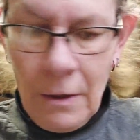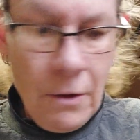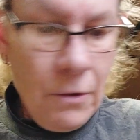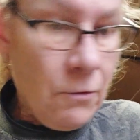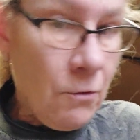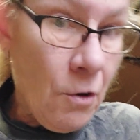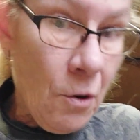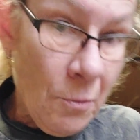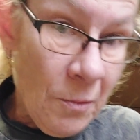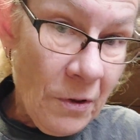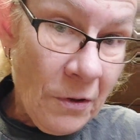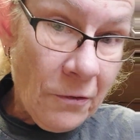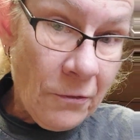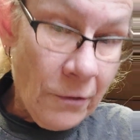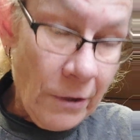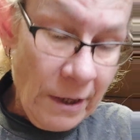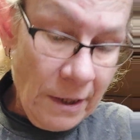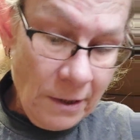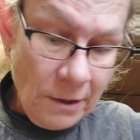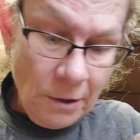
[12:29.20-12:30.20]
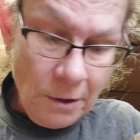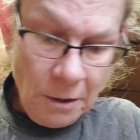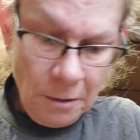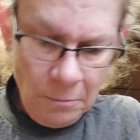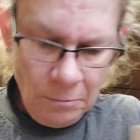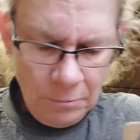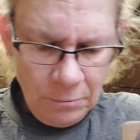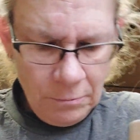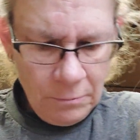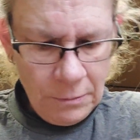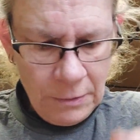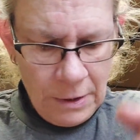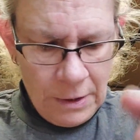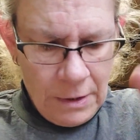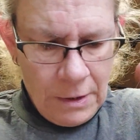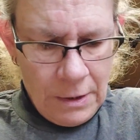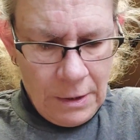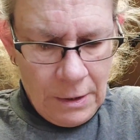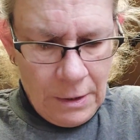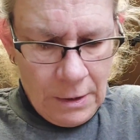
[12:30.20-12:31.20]
Throw them in the freezer.
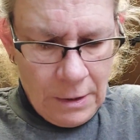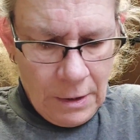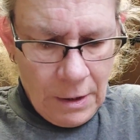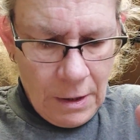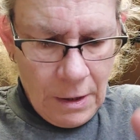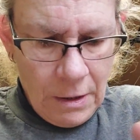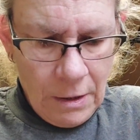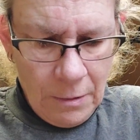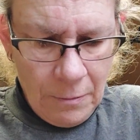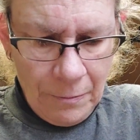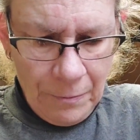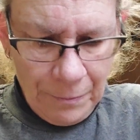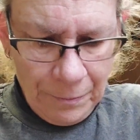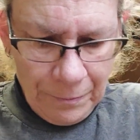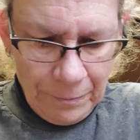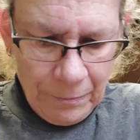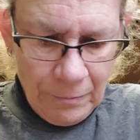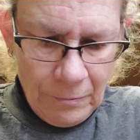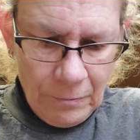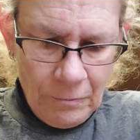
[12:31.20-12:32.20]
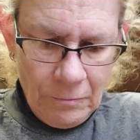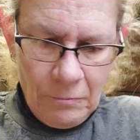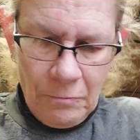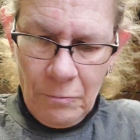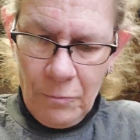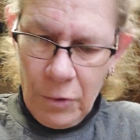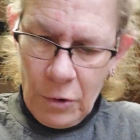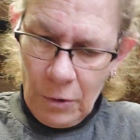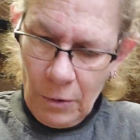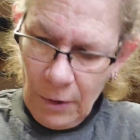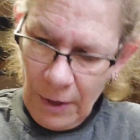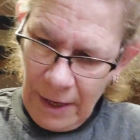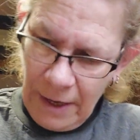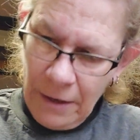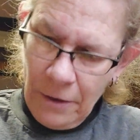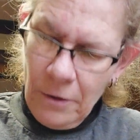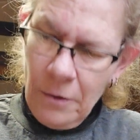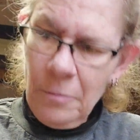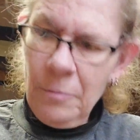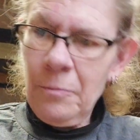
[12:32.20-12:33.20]
Put a
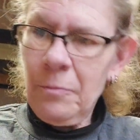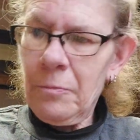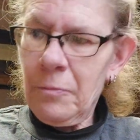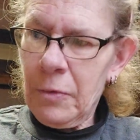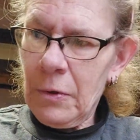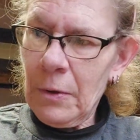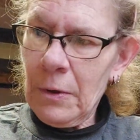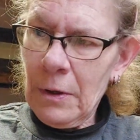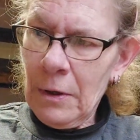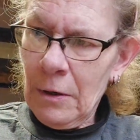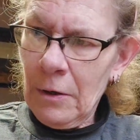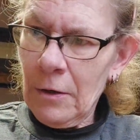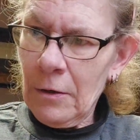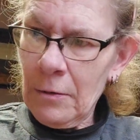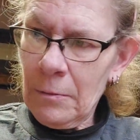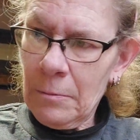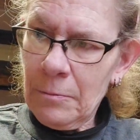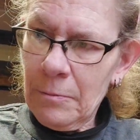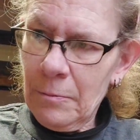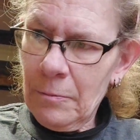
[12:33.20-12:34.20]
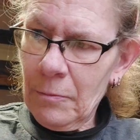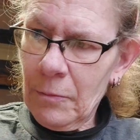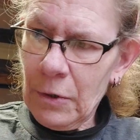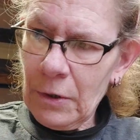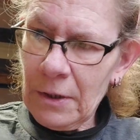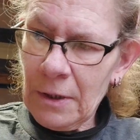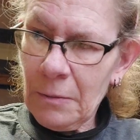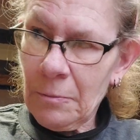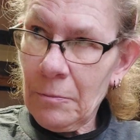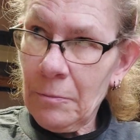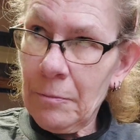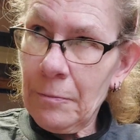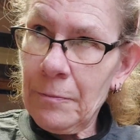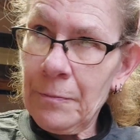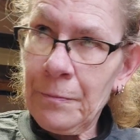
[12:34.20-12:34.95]
layer, put some